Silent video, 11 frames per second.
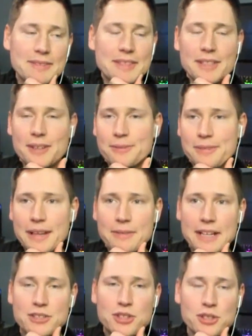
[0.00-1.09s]
You know,
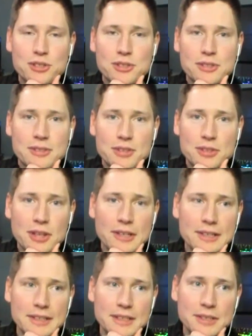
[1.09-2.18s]
I just
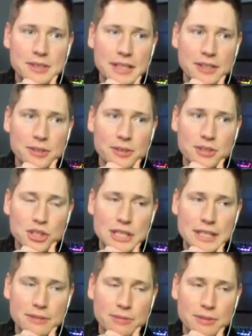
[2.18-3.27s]
started as
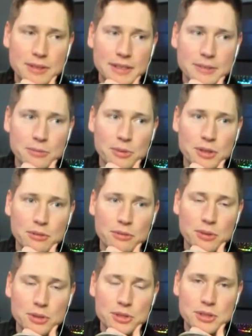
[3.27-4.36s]
editor-in-chief, and then one of the
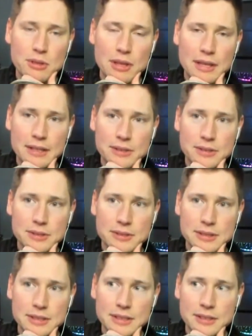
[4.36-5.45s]
first things
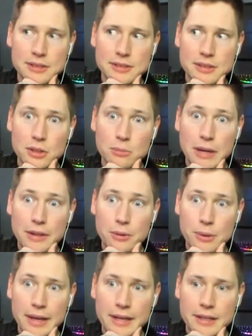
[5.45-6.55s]
is, oh, by the
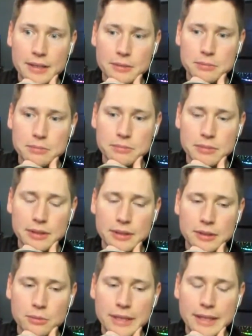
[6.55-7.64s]
way,
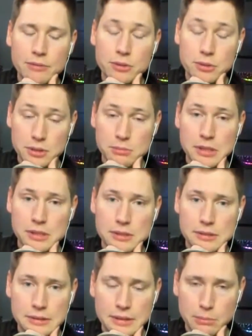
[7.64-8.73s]
right after
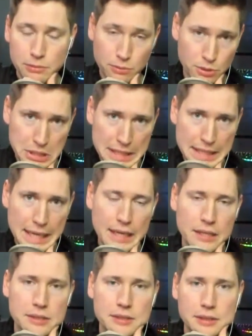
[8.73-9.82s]
Christmas and before
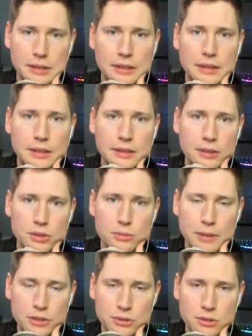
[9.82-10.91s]
CES, here's a
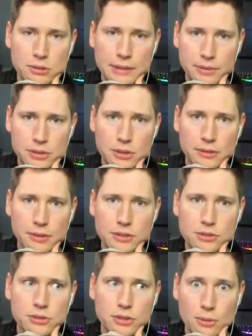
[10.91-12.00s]
major graphics card
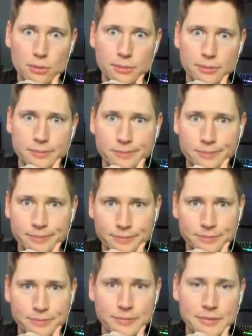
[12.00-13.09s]
launch. Go.
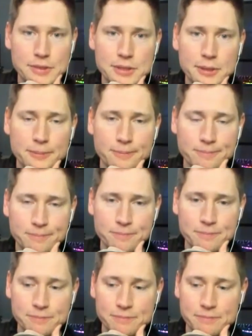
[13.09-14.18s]
So
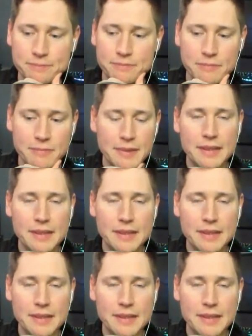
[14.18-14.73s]
surprise!